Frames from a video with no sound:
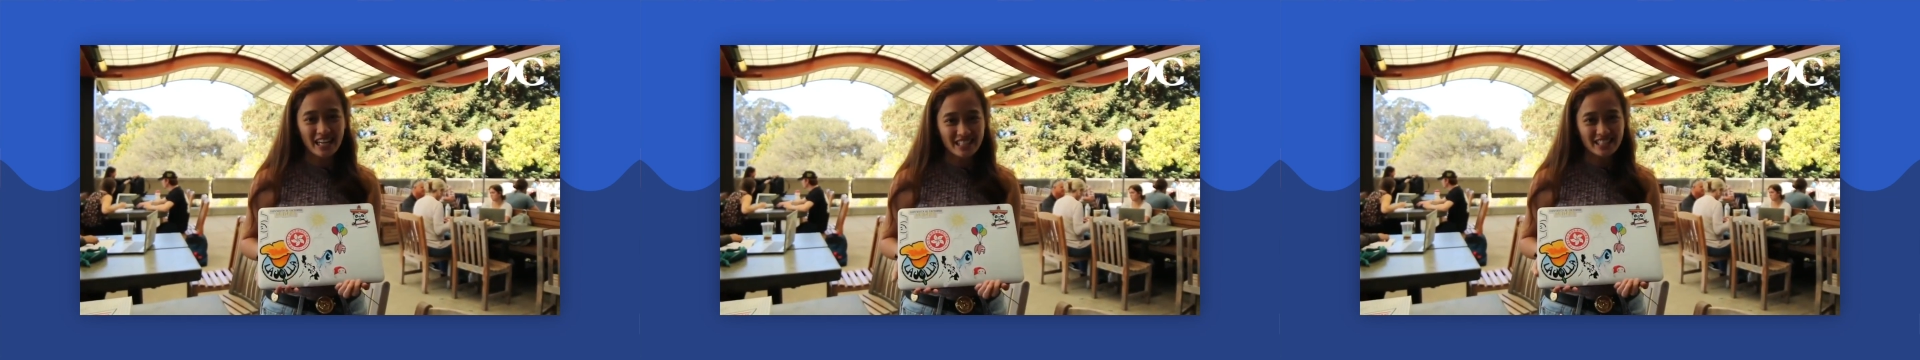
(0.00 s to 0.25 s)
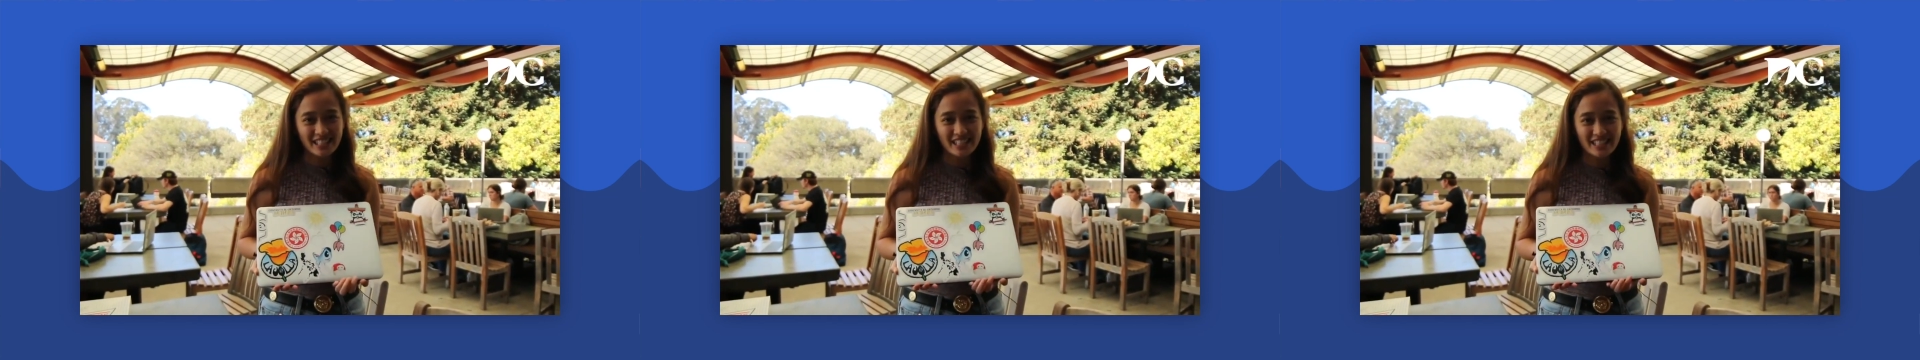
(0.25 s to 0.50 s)

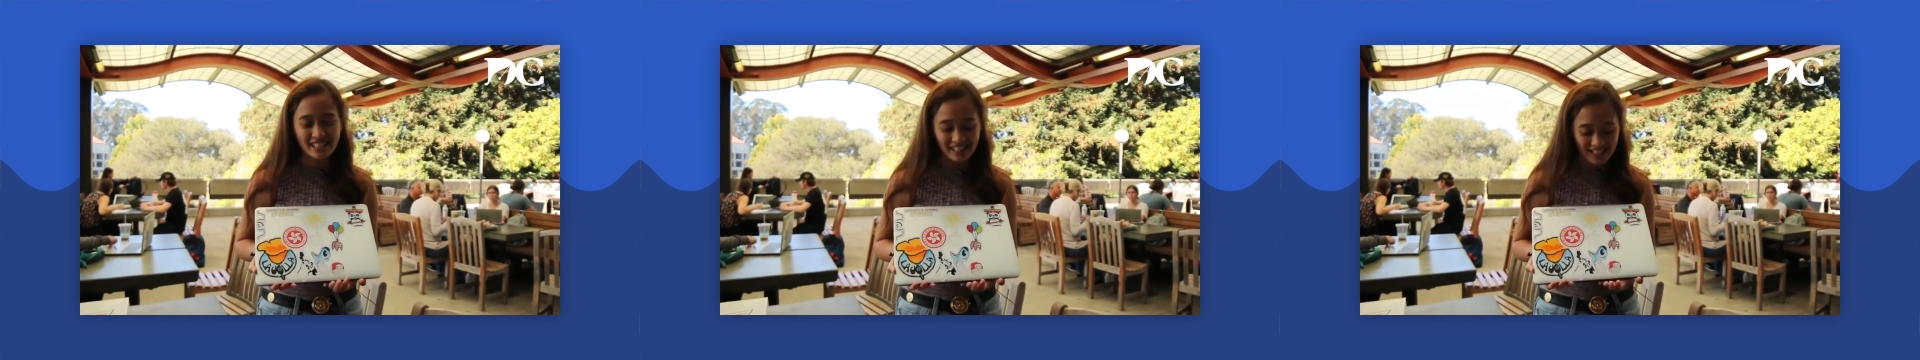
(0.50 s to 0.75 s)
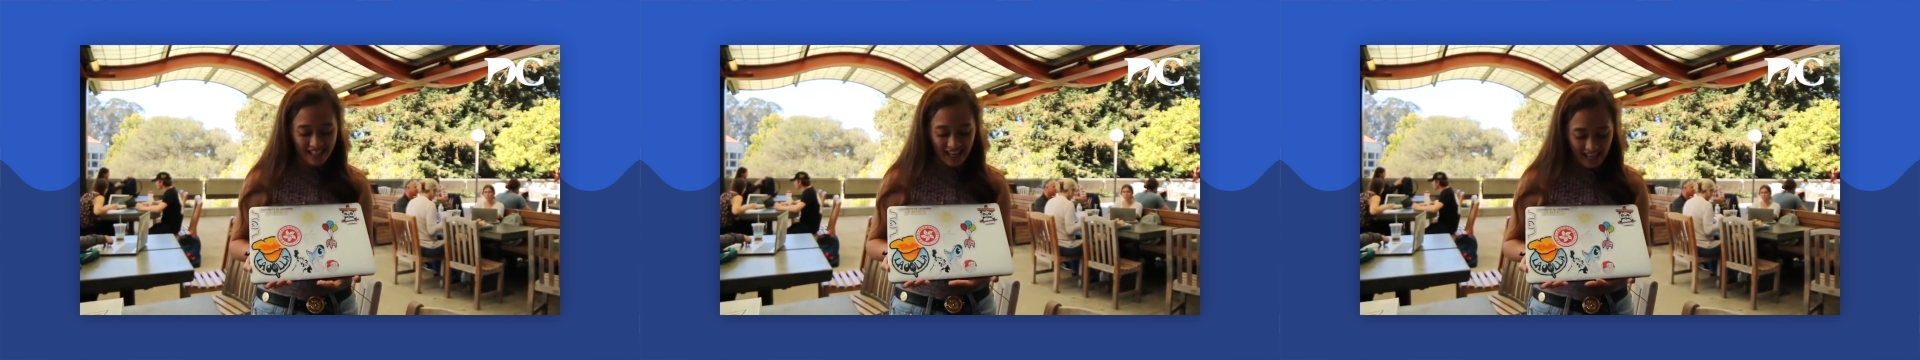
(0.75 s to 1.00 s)
their
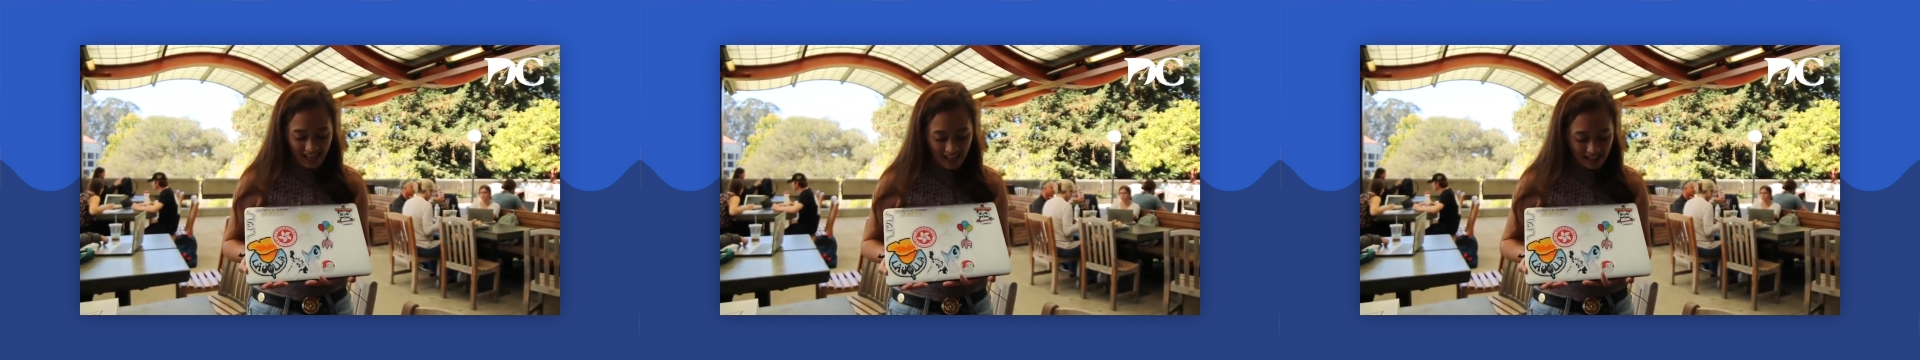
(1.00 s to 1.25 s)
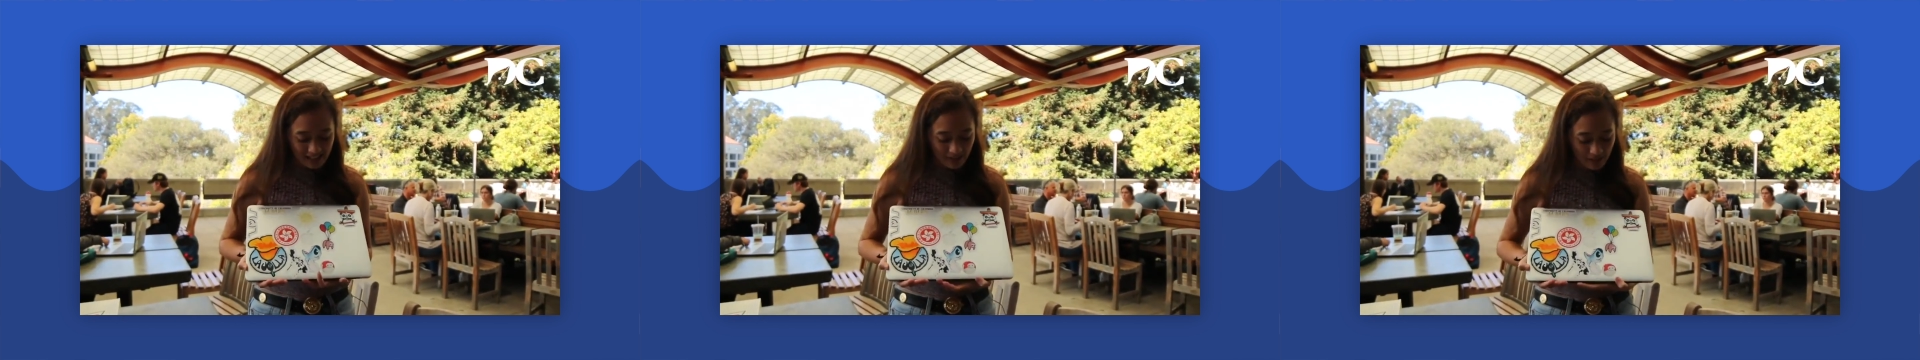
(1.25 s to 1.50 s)
desks
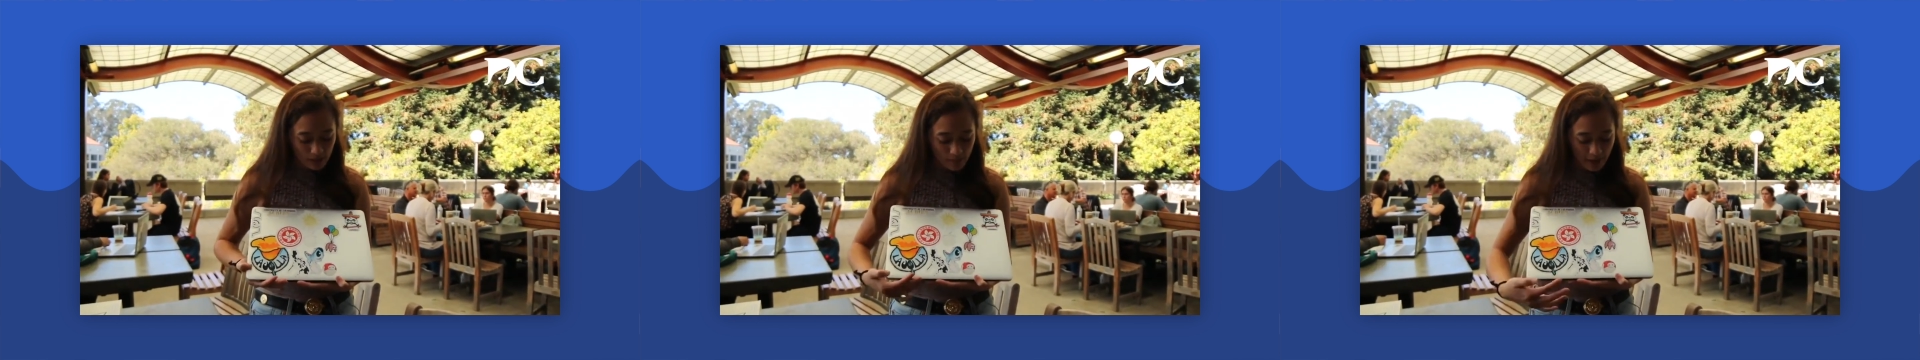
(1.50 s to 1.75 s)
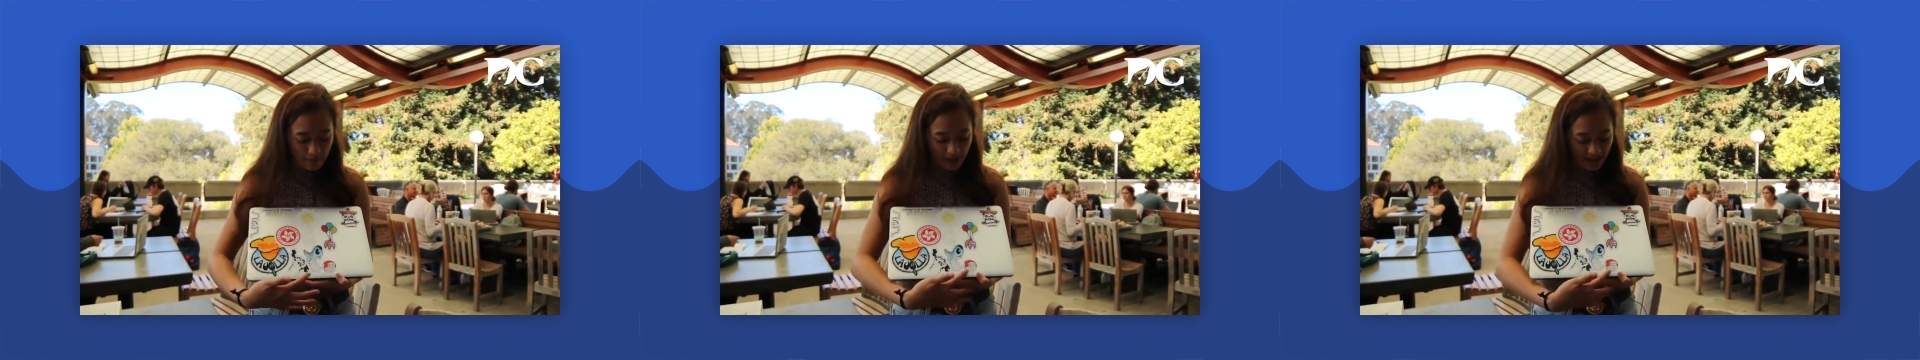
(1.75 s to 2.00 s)
or
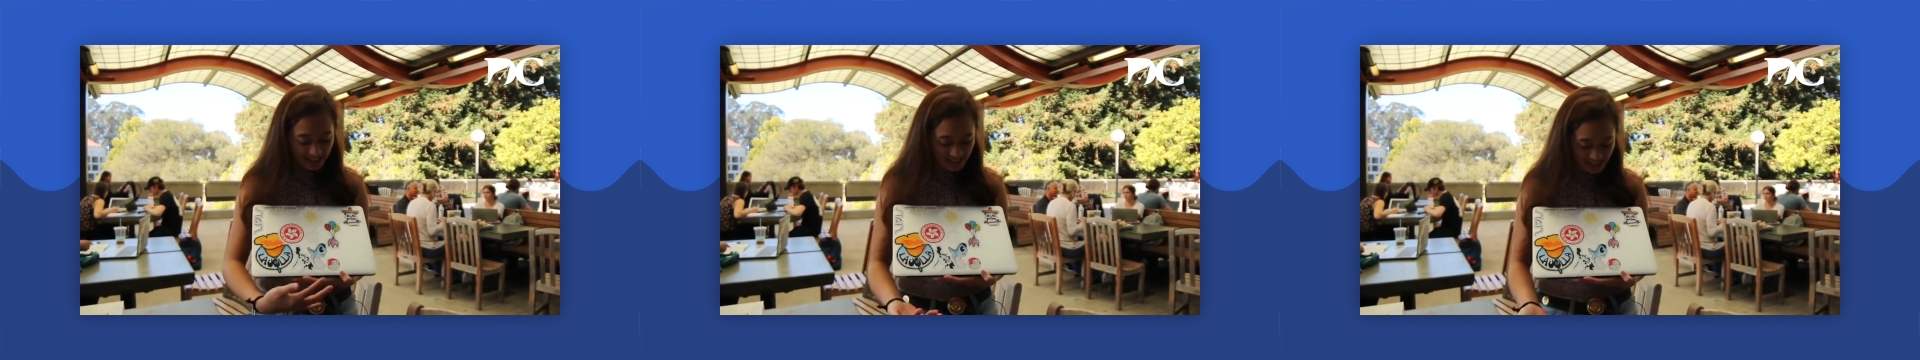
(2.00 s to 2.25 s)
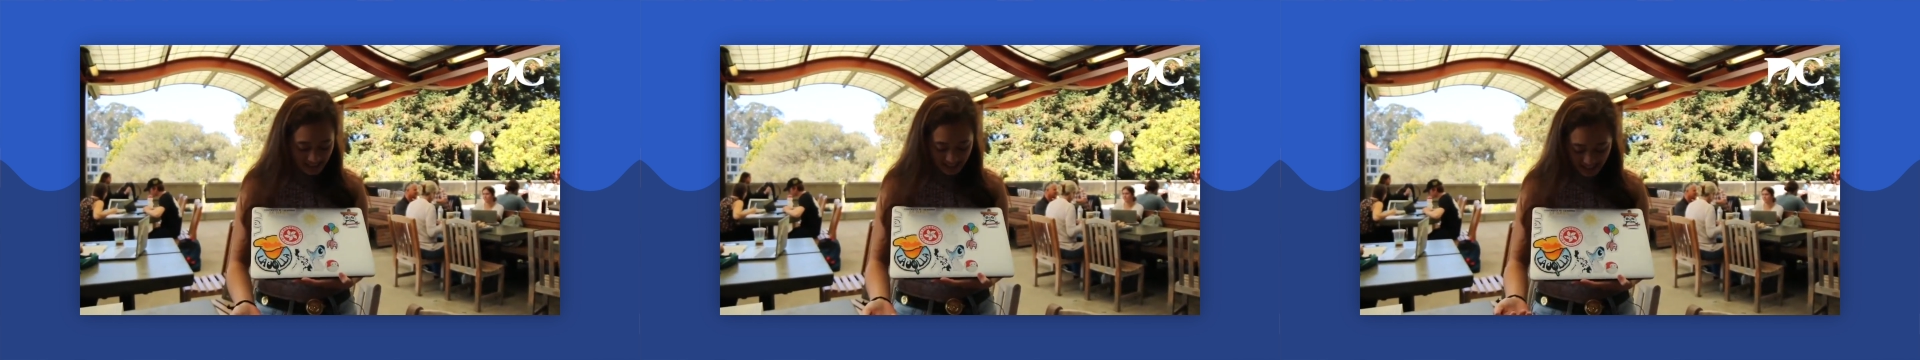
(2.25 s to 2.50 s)
so
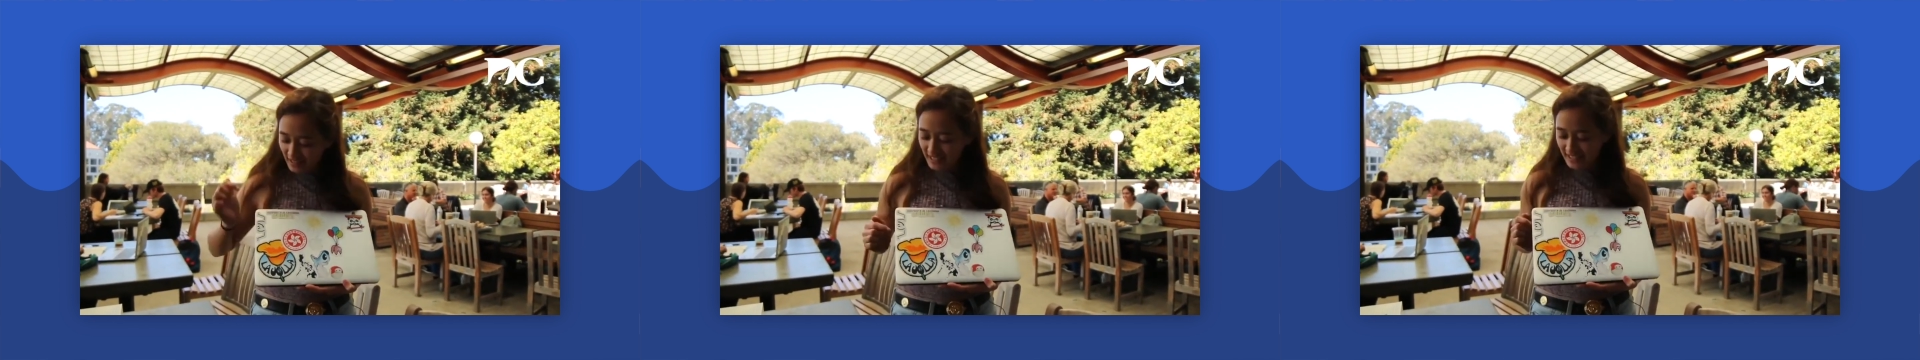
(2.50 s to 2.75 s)
many different things. Their